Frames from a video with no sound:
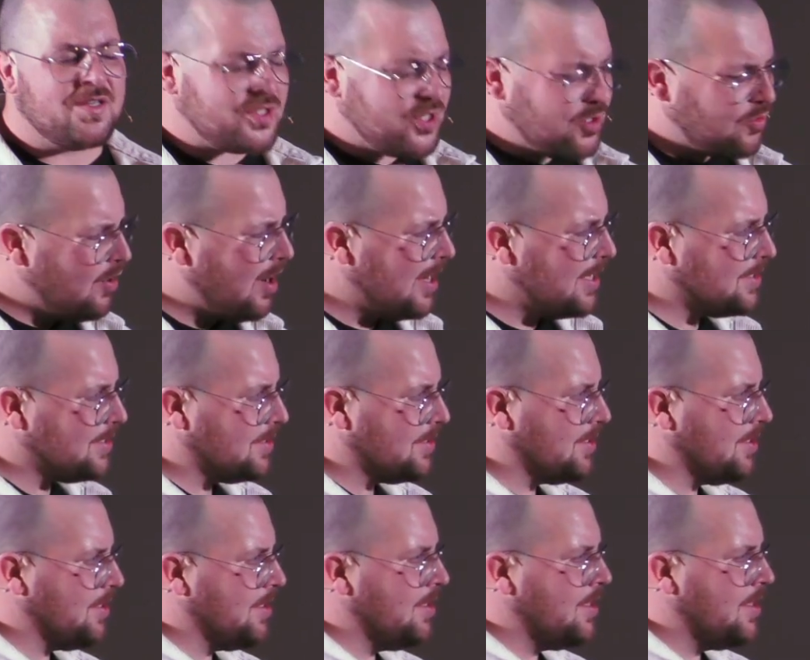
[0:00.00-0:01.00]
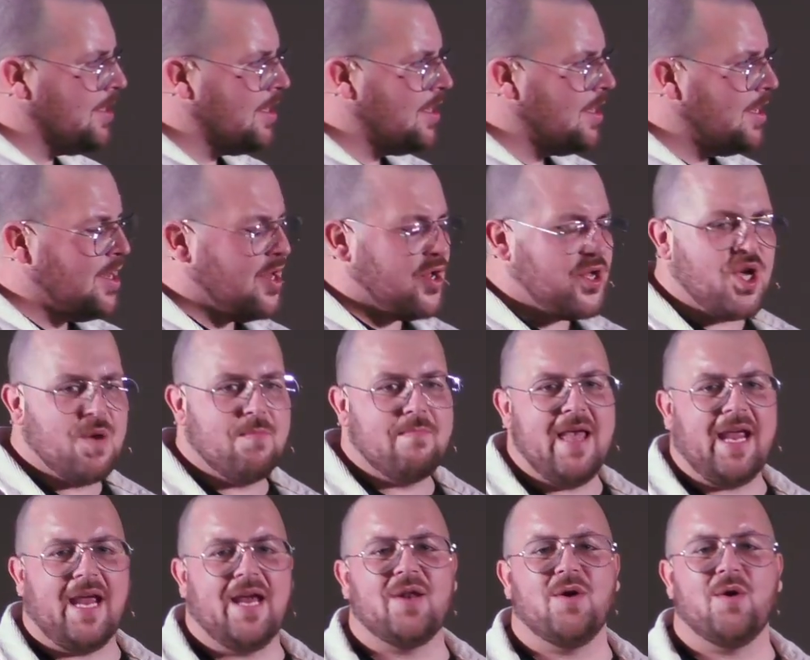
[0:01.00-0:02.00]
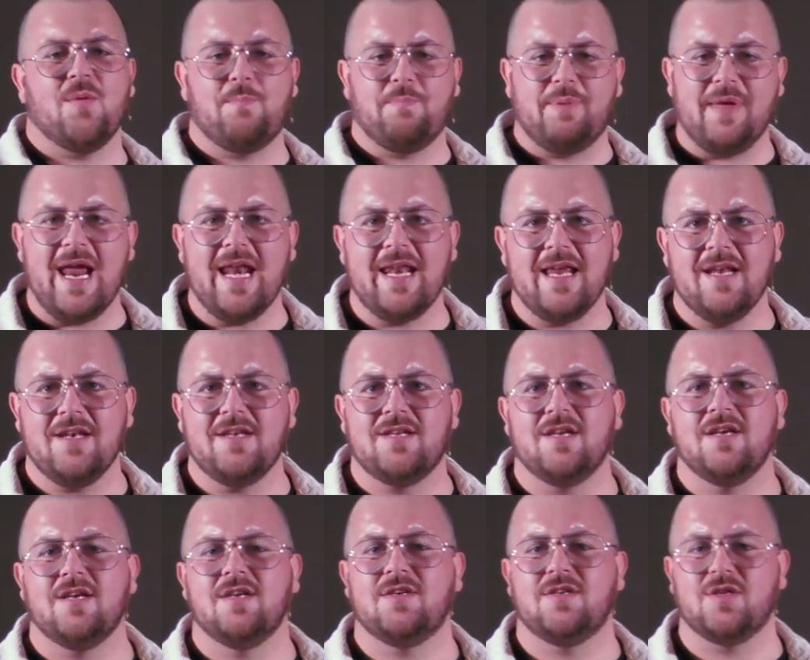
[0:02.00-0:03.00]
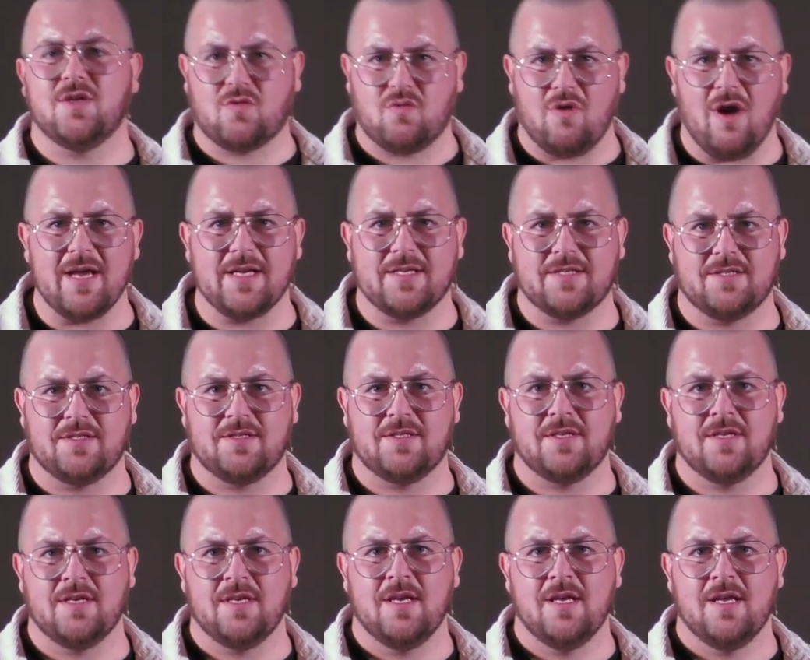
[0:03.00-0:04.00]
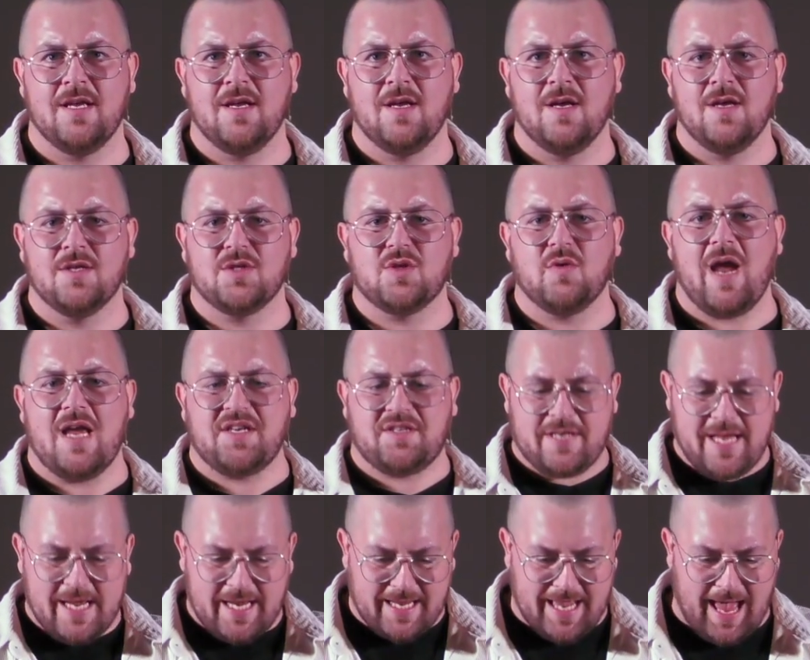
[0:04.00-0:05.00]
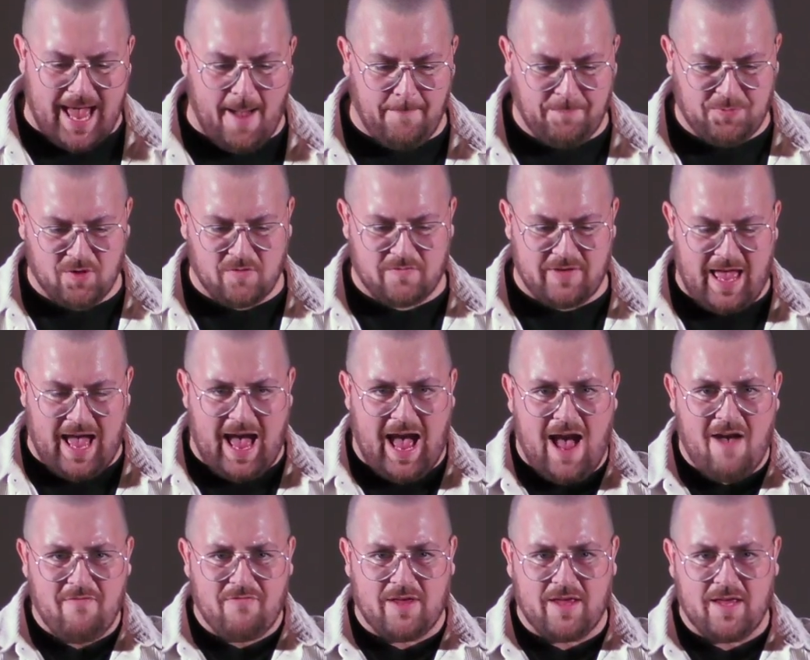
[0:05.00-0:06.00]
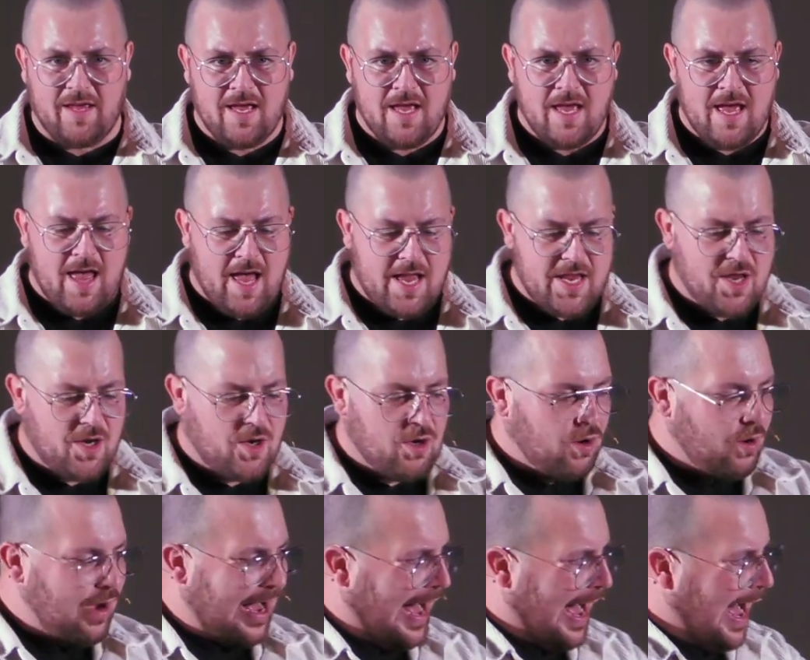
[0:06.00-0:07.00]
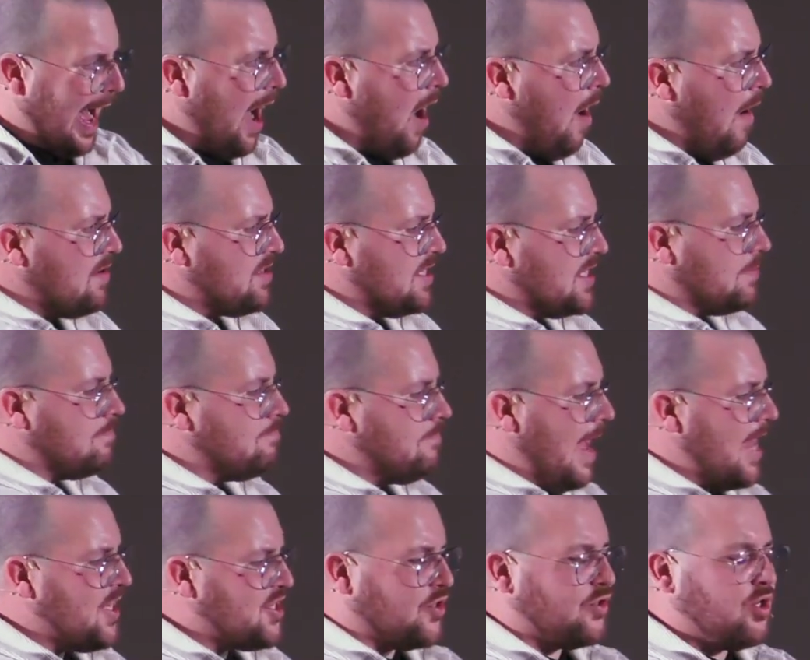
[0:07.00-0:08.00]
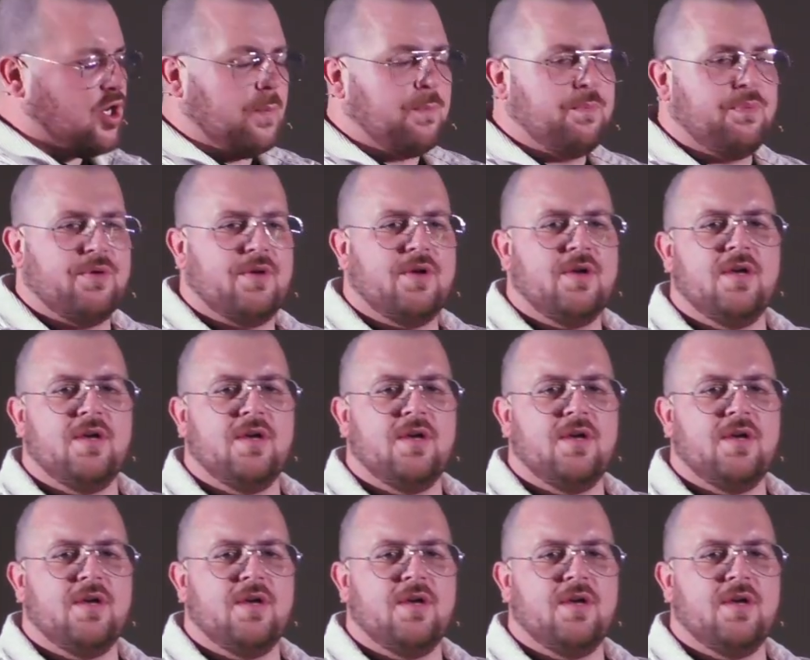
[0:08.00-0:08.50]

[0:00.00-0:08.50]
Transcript: to Christ. You make it obedient to Christ. So as you take captive, you have it. And you go, how does this measure up